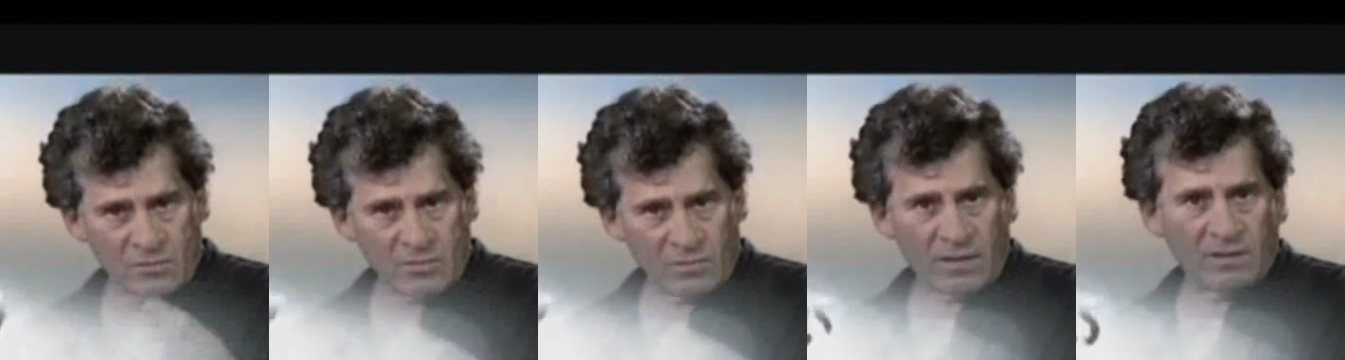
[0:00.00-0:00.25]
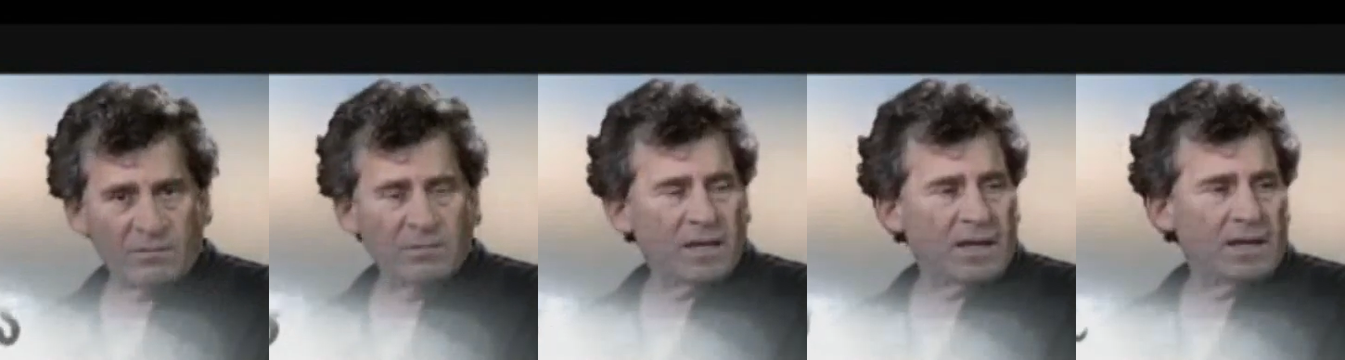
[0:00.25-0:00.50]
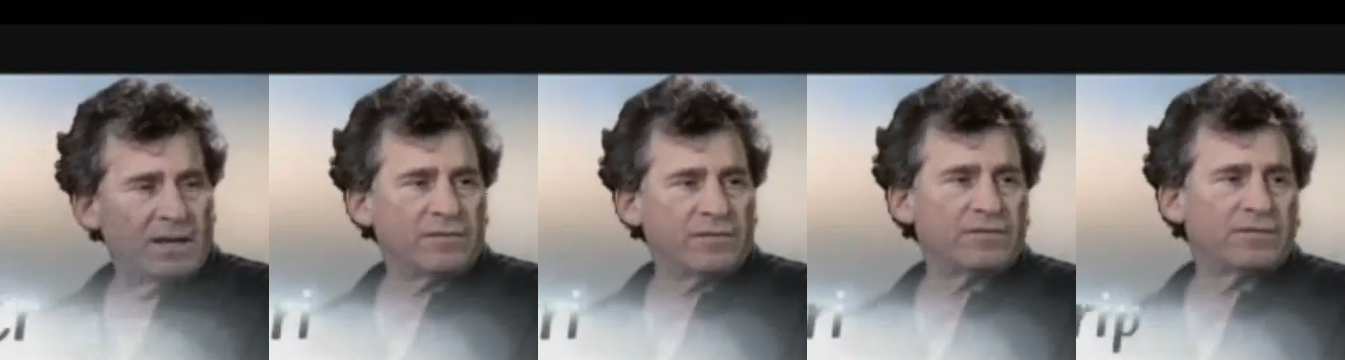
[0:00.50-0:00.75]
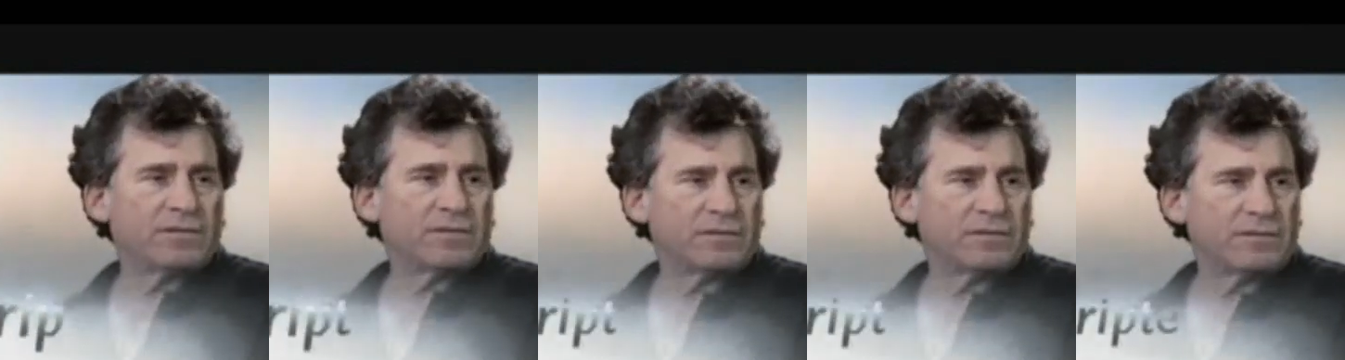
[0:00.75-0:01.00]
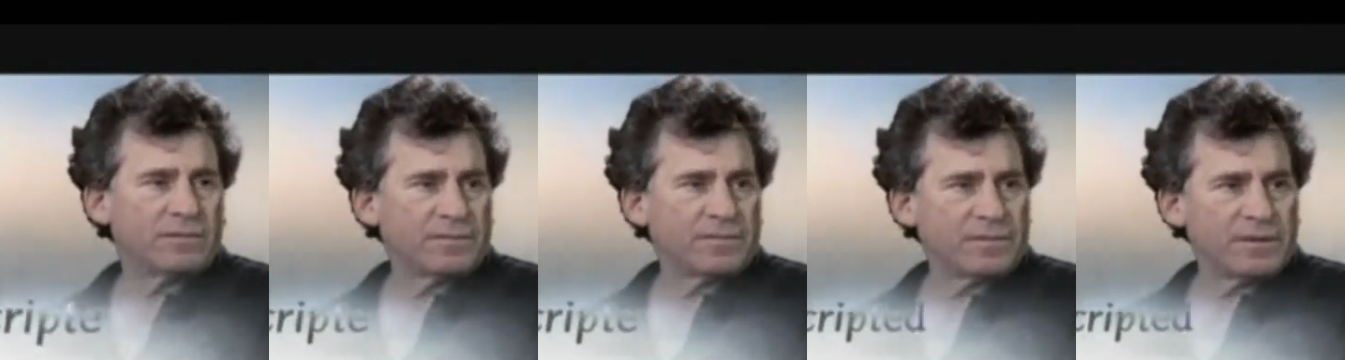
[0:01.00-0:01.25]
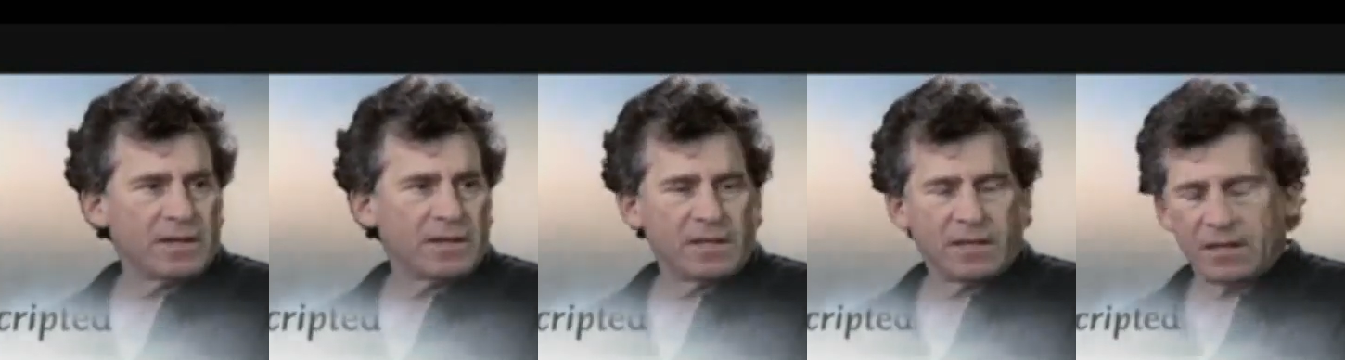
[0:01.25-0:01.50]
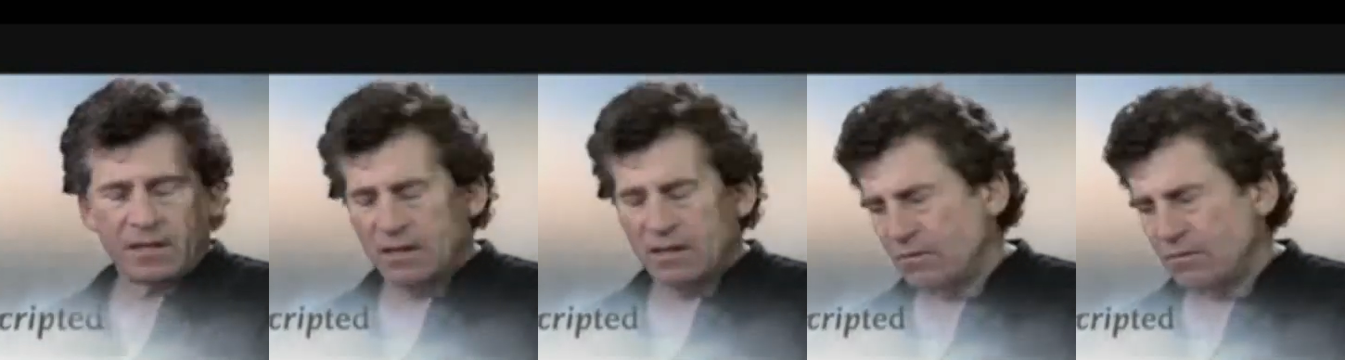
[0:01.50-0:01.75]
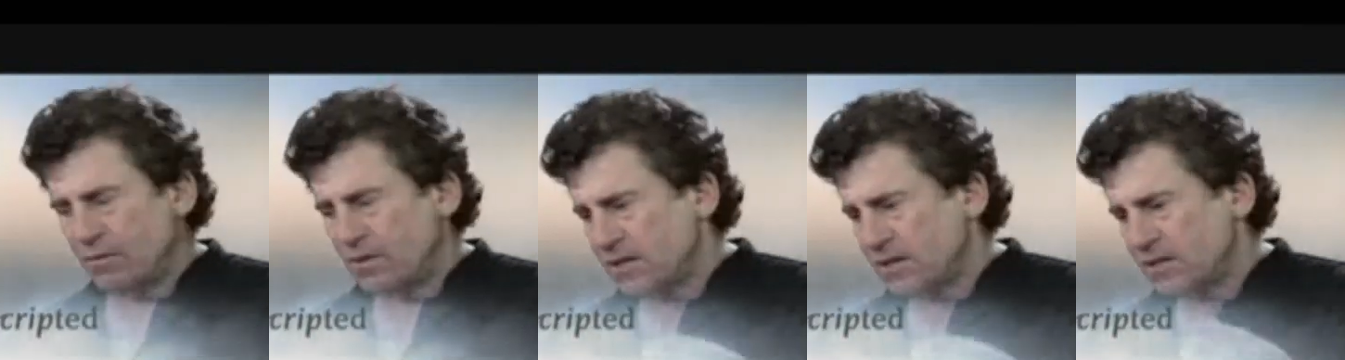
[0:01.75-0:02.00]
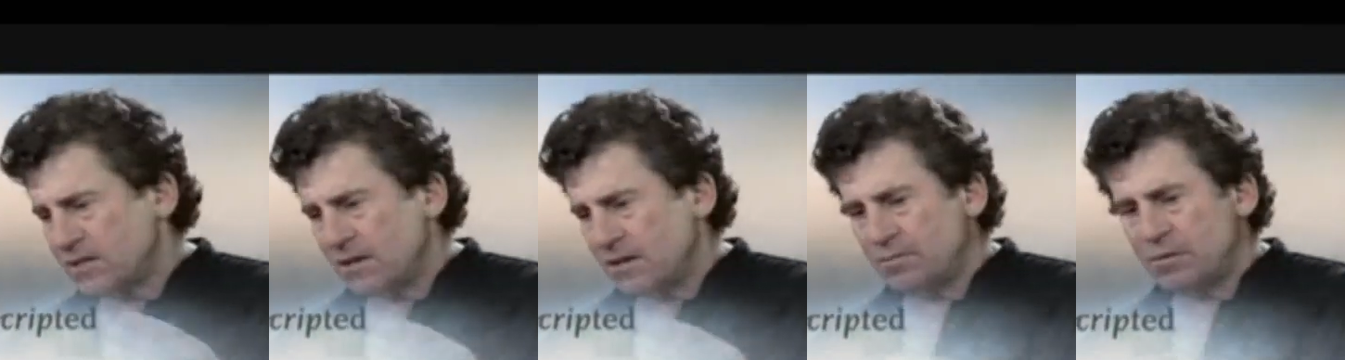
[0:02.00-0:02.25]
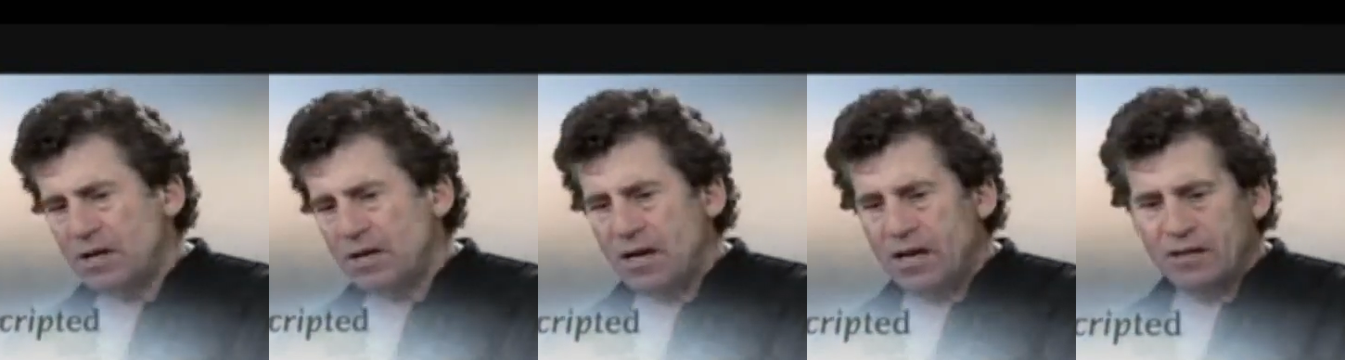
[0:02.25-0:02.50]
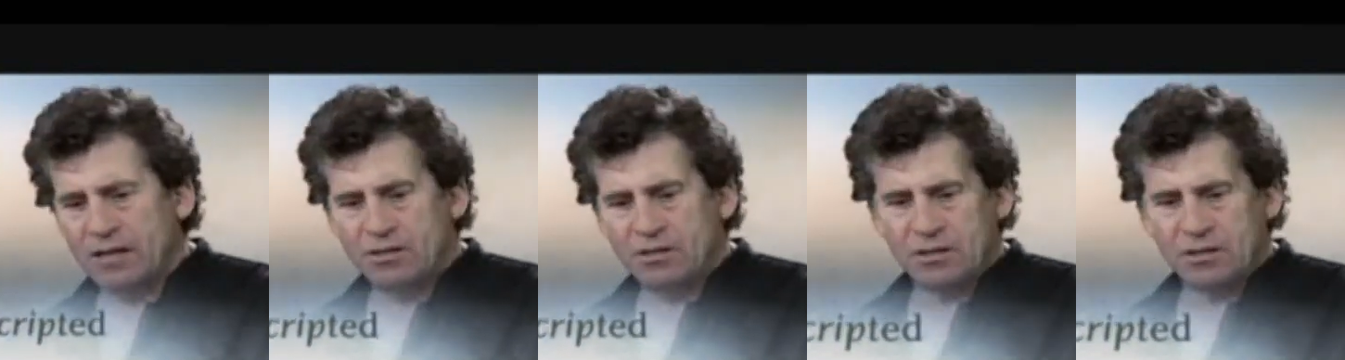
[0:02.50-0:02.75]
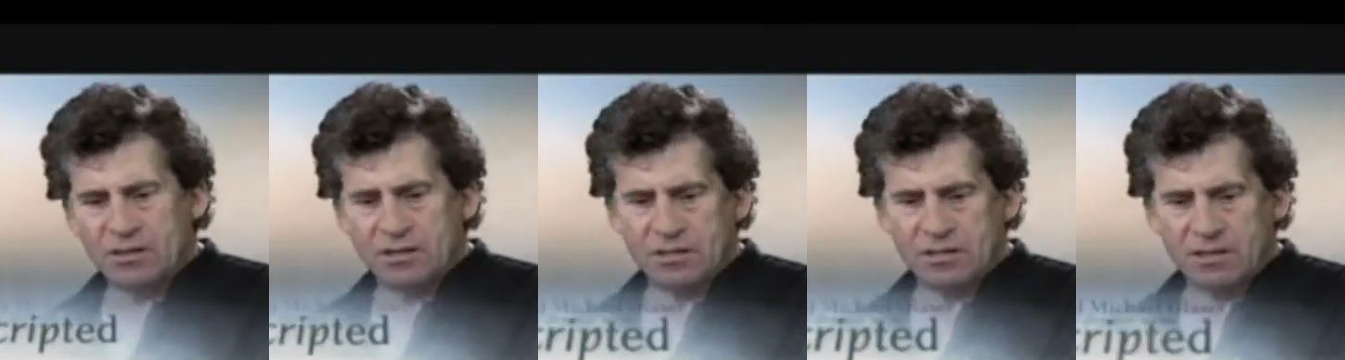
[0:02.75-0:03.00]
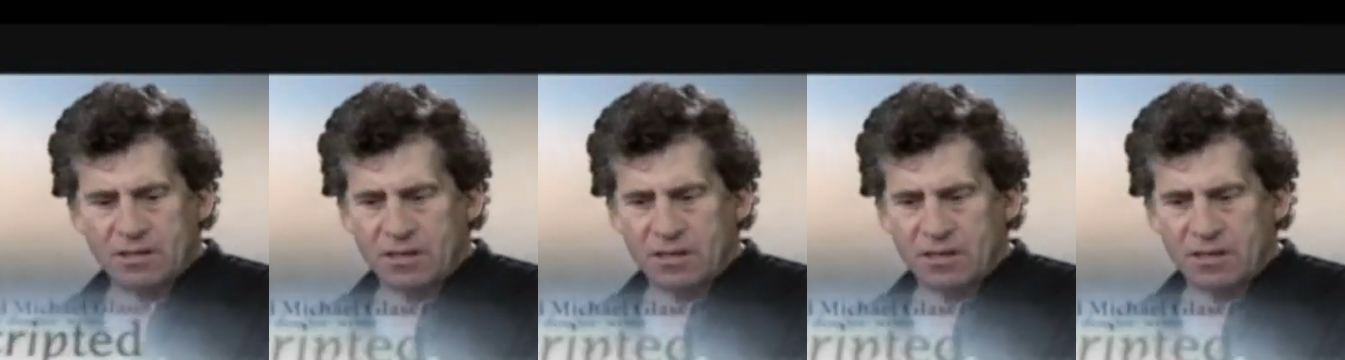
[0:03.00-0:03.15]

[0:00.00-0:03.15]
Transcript: his dream life and with his subconscious.